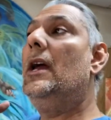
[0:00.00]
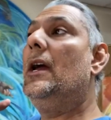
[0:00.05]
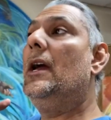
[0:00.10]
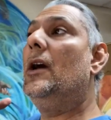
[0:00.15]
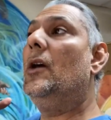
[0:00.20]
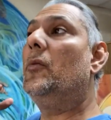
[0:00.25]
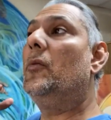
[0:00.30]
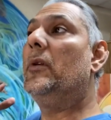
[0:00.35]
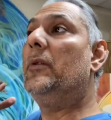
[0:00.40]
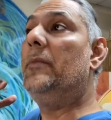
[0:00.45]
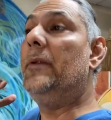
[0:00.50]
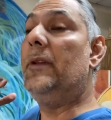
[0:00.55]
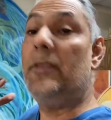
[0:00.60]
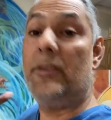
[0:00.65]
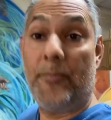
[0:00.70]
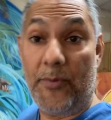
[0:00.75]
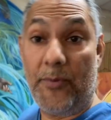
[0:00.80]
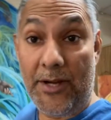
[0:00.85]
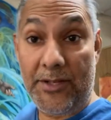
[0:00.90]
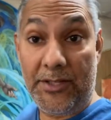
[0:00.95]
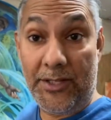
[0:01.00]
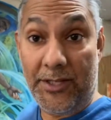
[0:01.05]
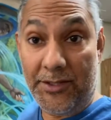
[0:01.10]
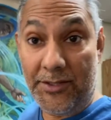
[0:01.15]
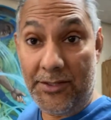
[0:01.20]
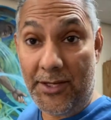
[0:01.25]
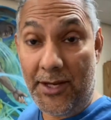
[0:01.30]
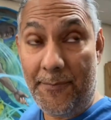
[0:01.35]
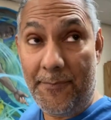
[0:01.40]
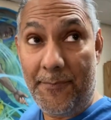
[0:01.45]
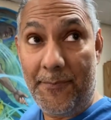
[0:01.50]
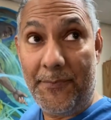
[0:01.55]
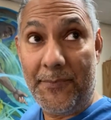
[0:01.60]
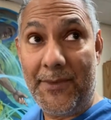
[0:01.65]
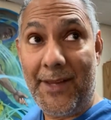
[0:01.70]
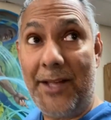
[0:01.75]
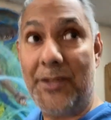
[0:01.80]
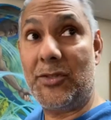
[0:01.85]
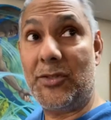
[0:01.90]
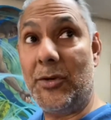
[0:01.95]
would be the presidency.
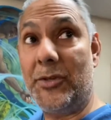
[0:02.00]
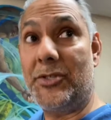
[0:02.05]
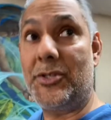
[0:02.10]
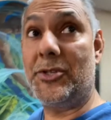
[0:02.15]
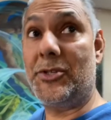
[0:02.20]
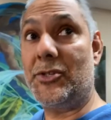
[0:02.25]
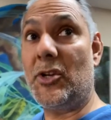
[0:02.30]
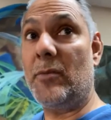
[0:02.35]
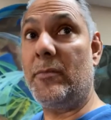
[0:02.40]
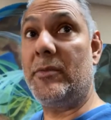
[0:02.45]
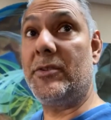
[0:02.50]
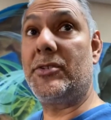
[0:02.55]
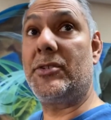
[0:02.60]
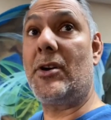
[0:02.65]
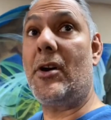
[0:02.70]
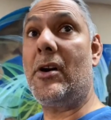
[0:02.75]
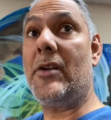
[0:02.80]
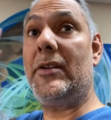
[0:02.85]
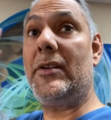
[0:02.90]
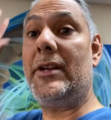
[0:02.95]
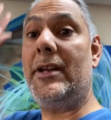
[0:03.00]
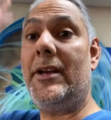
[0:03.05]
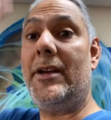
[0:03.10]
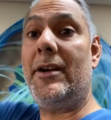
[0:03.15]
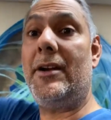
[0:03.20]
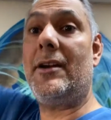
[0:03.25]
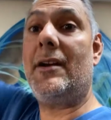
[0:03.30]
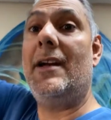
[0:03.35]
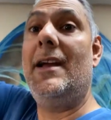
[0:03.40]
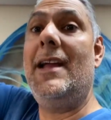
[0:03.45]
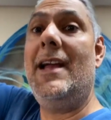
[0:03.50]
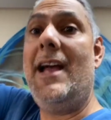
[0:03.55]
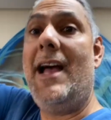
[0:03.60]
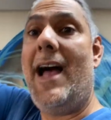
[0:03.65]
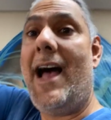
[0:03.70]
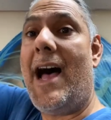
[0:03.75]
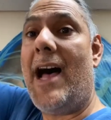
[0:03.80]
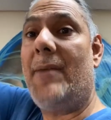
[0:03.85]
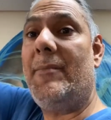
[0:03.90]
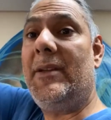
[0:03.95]
And so it's just so bizarre that here,
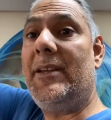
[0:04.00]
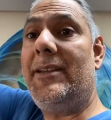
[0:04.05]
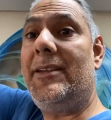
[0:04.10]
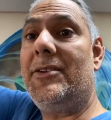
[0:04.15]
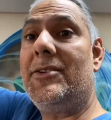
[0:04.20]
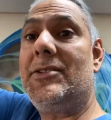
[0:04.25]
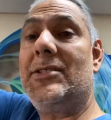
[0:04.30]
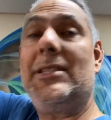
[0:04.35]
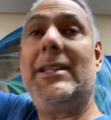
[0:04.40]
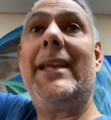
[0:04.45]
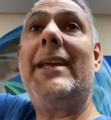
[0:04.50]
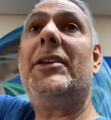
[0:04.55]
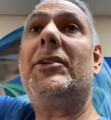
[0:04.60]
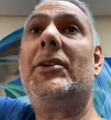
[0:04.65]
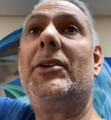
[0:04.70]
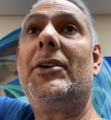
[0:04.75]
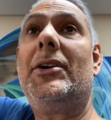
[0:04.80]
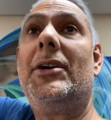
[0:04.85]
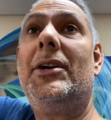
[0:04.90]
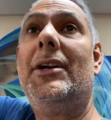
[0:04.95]
how many years later,